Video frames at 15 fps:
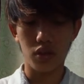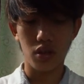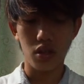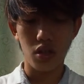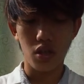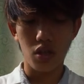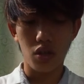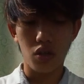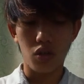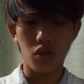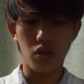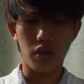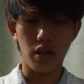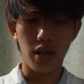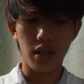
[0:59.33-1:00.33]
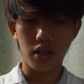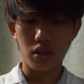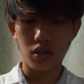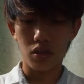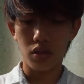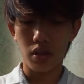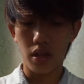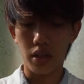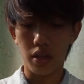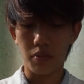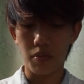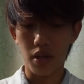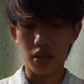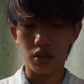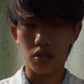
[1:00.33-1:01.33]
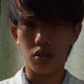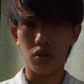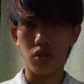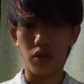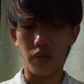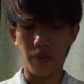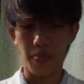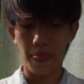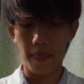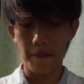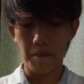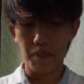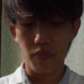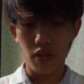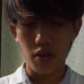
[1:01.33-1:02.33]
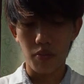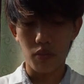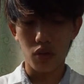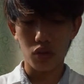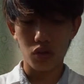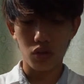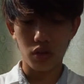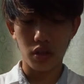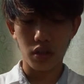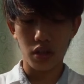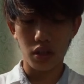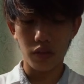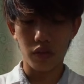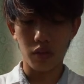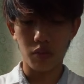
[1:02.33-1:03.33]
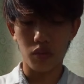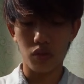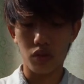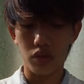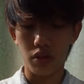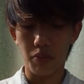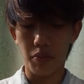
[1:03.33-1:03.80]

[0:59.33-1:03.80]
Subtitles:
or other organic matter on Earth. Most organisms would disappear and